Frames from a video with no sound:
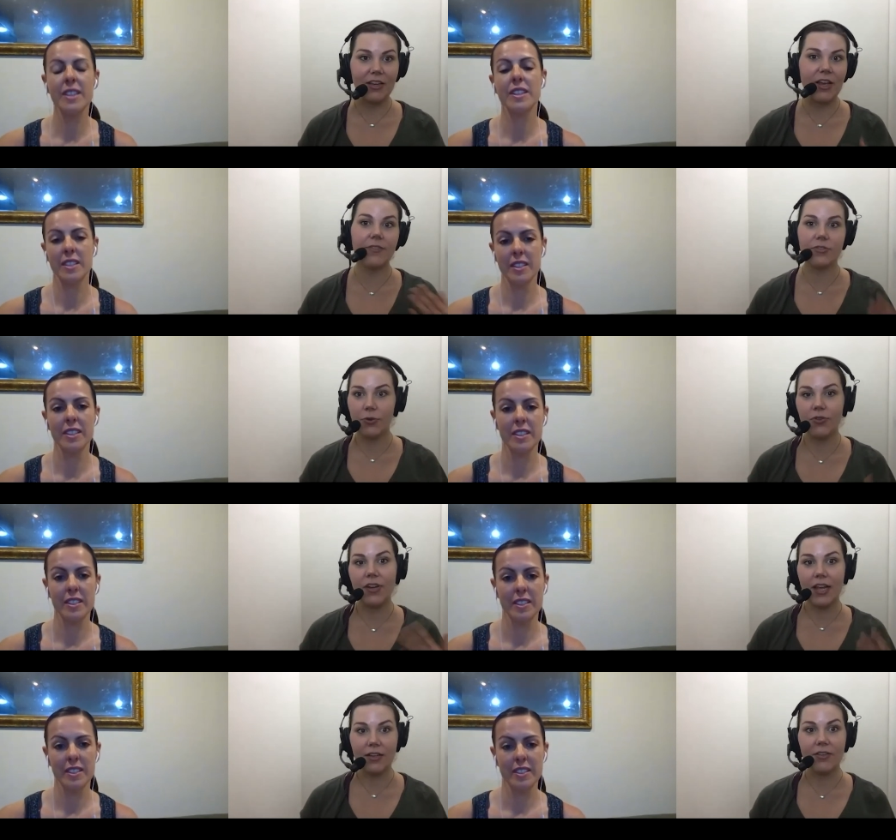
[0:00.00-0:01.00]
Speaker 1: you have to hold their
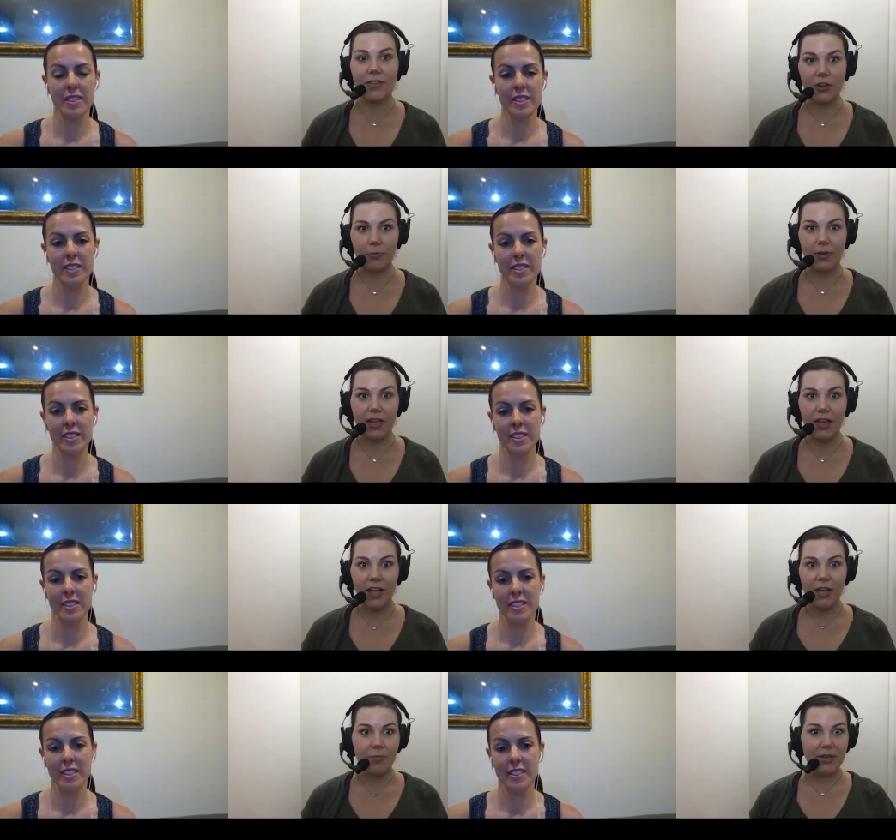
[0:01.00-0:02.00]
hand a little bit,
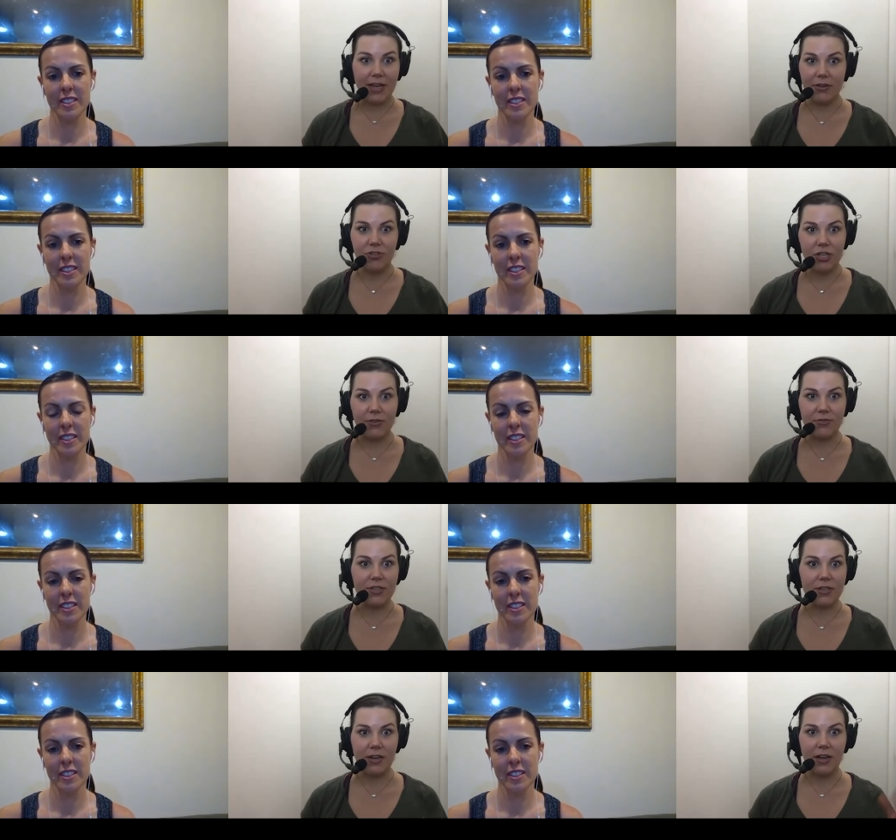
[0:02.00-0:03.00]
but now she knows
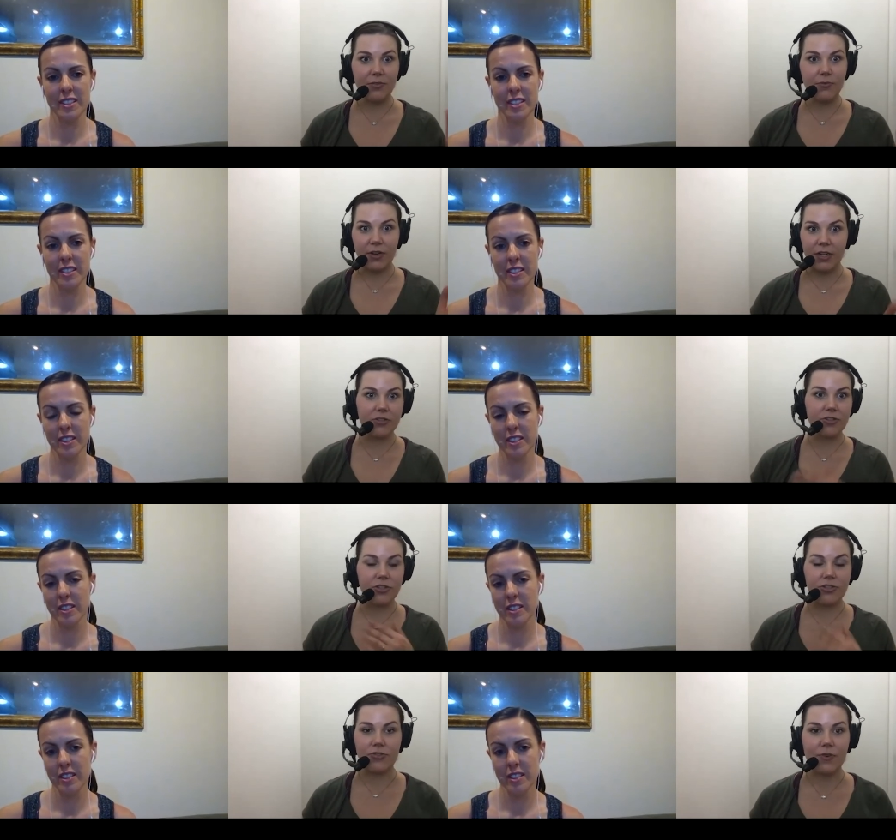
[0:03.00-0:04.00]
it enough where she
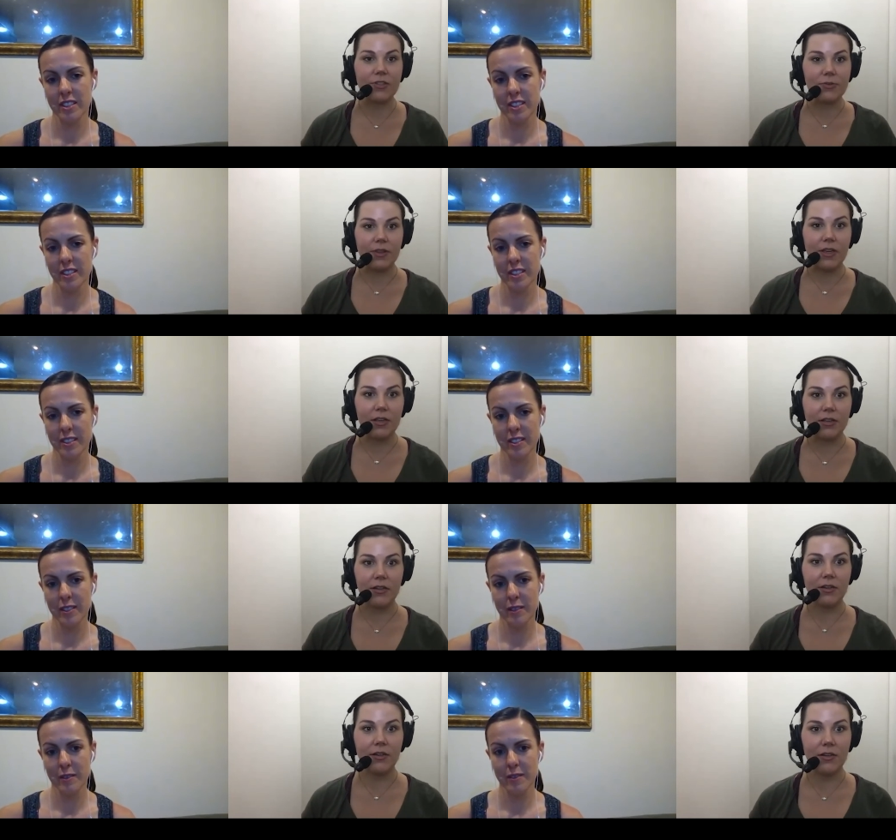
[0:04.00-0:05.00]
just runs with it.
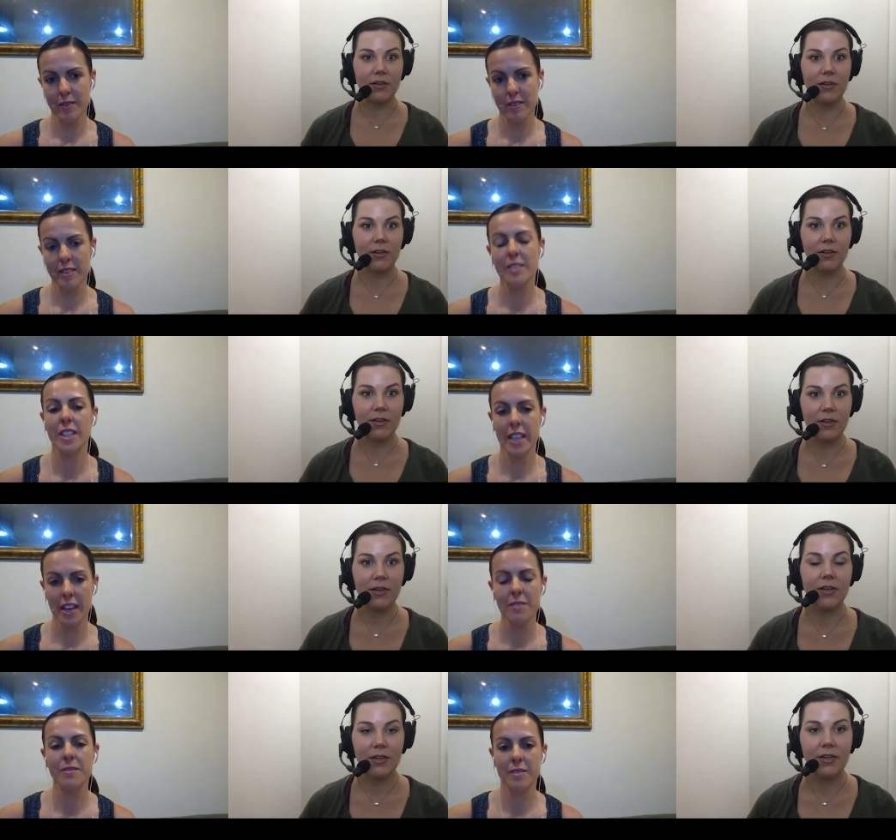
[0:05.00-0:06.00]
Speaker 2: Yeah.
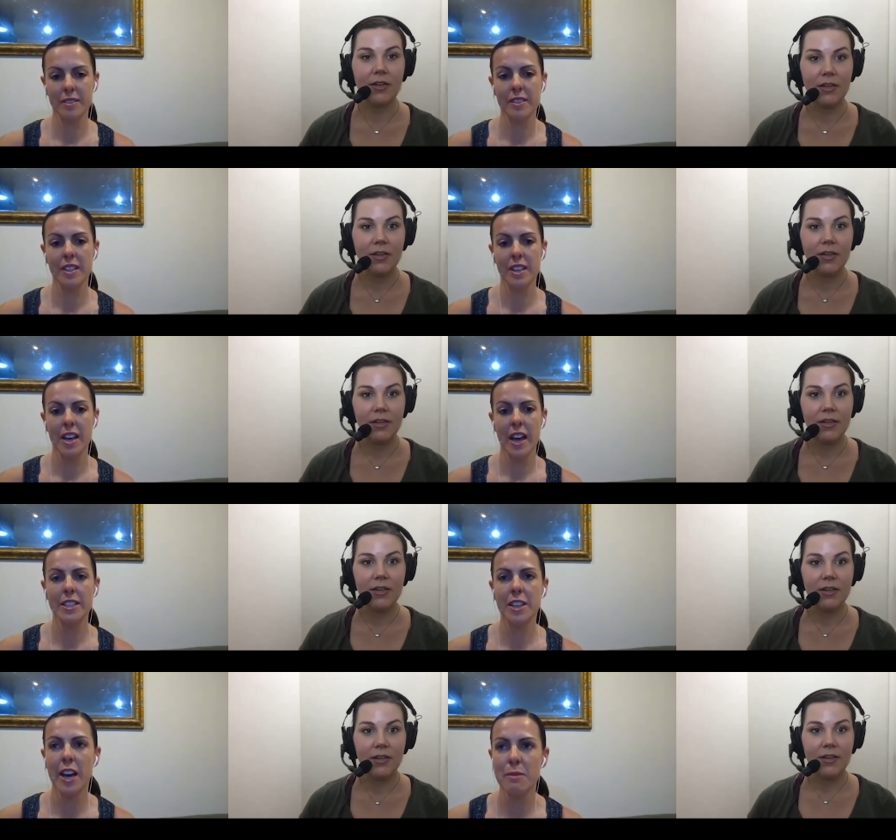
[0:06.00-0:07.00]
And
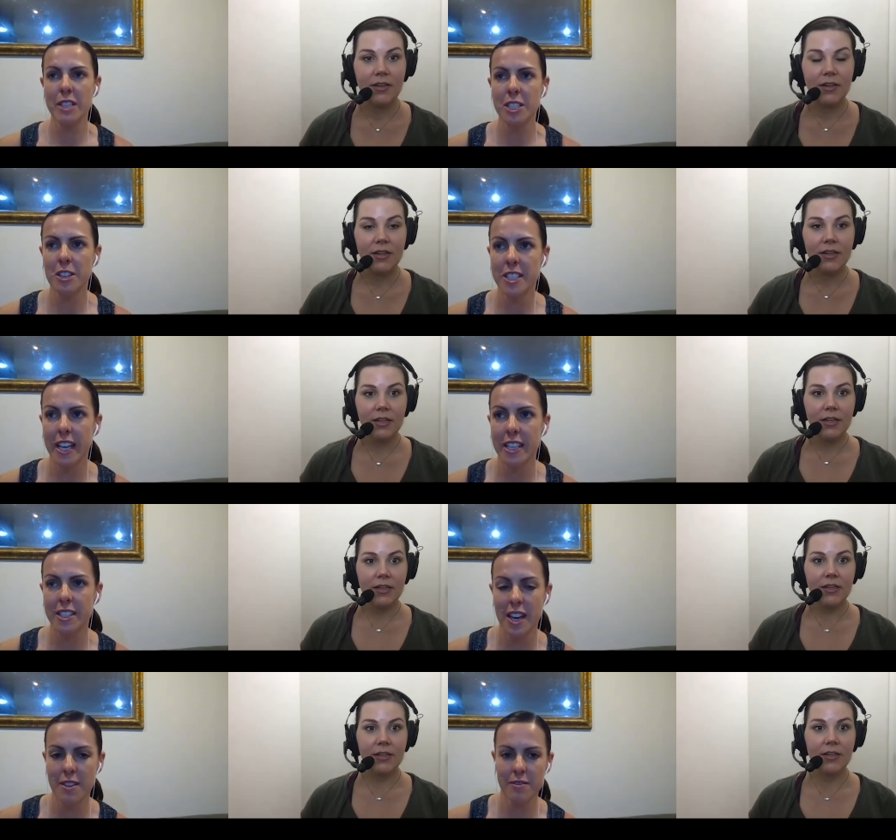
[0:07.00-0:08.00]
so, how much contact do
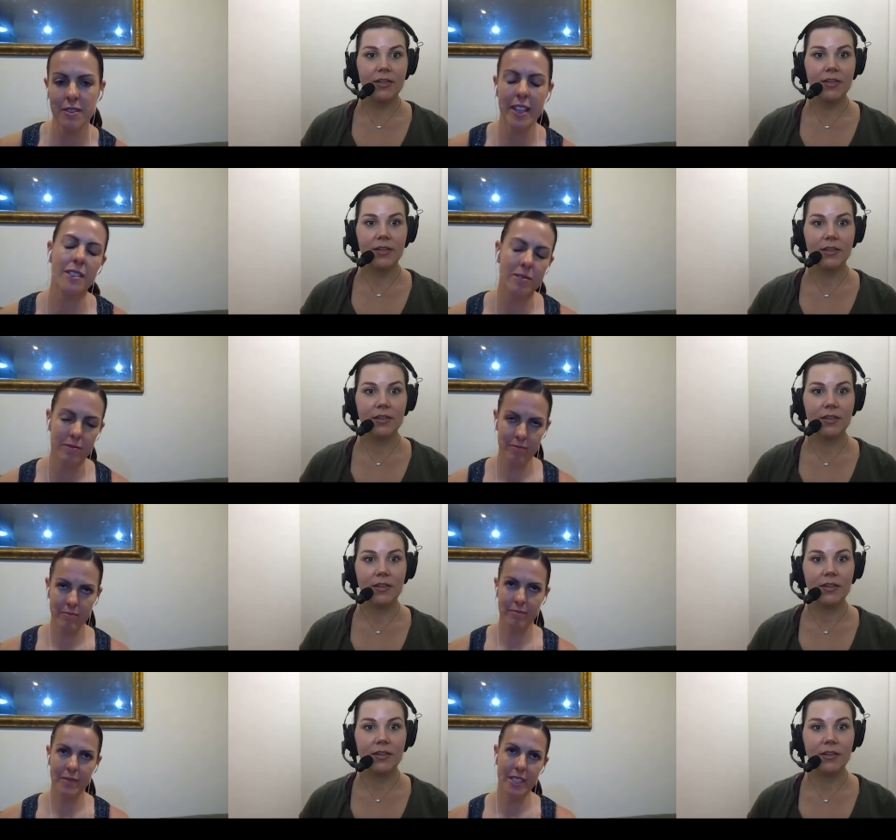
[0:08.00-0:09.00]
you have, like
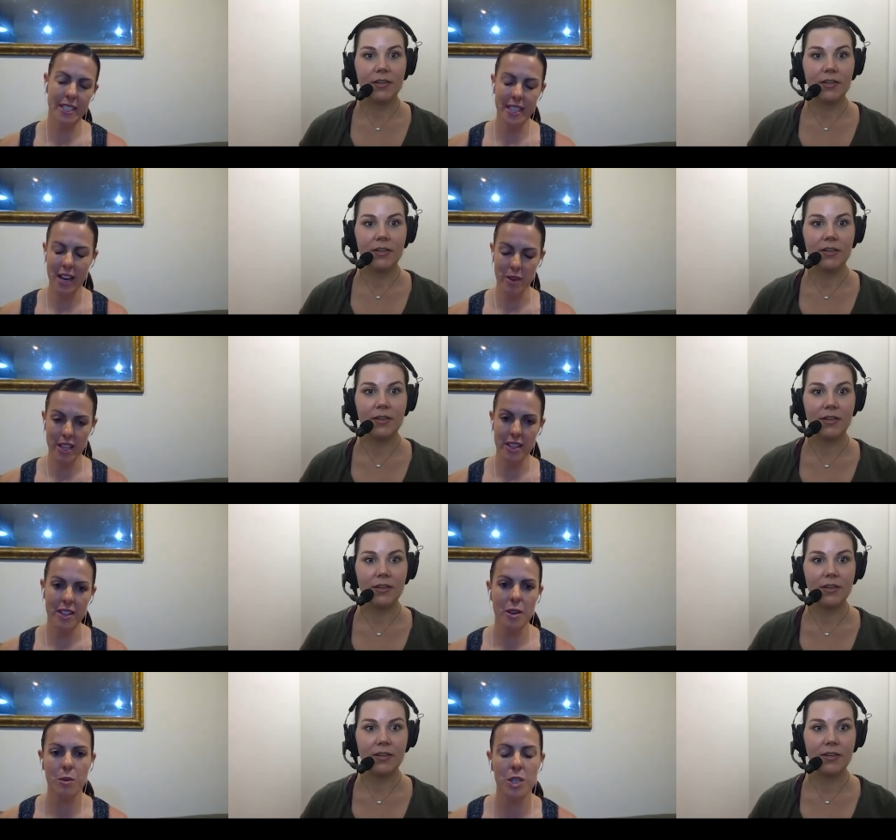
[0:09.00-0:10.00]
to start with,
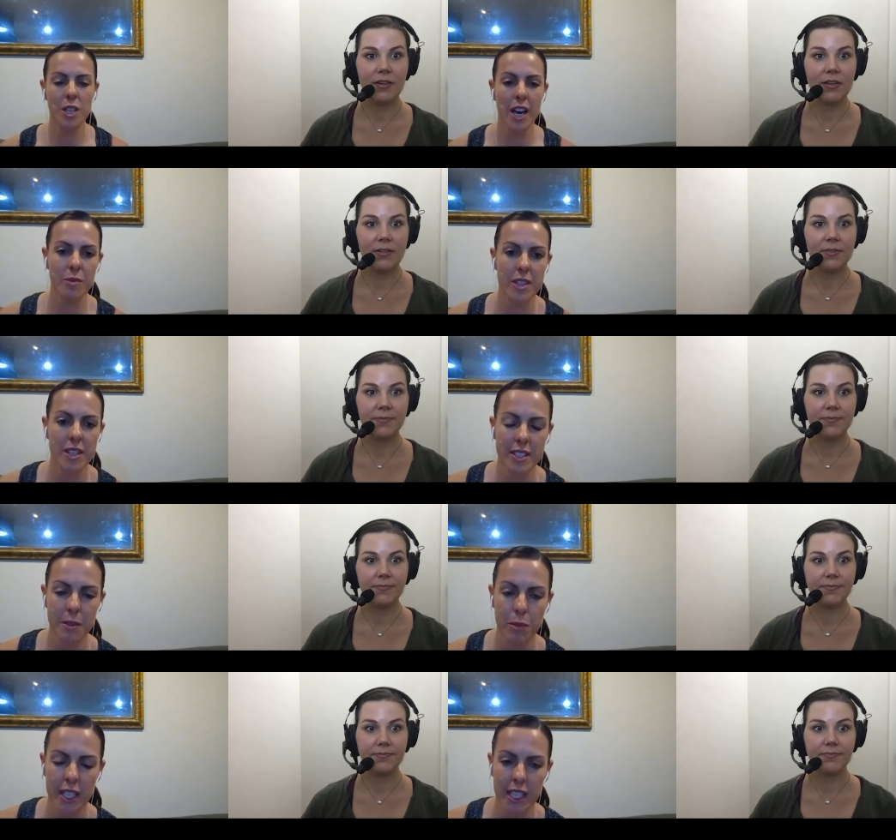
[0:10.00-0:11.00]
would you have with
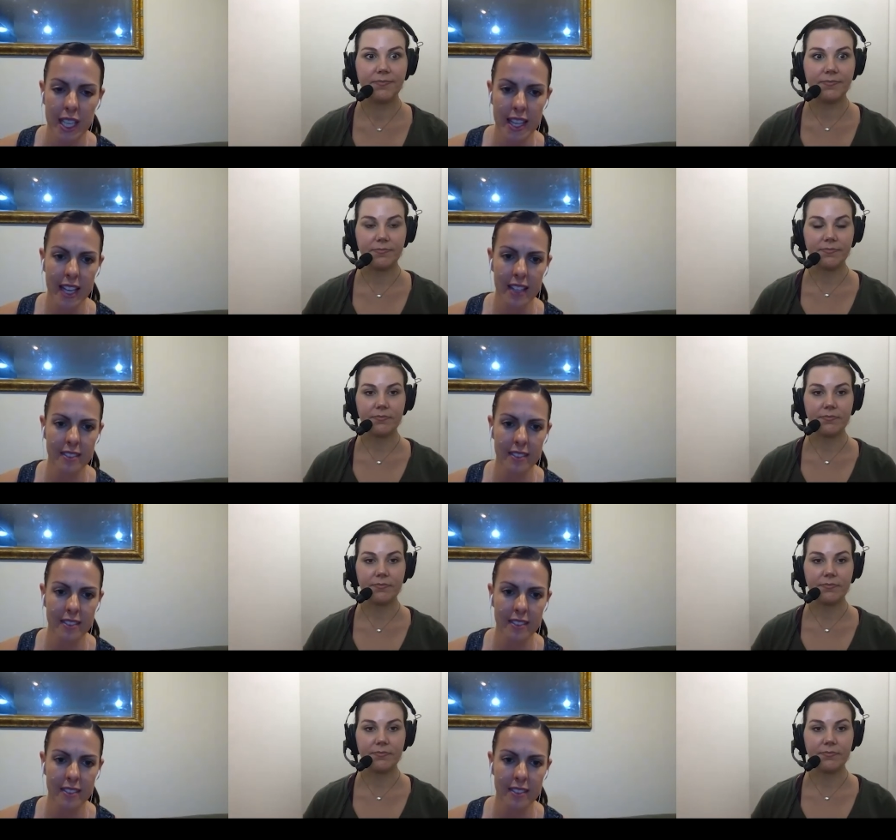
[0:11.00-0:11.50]
somebody like that?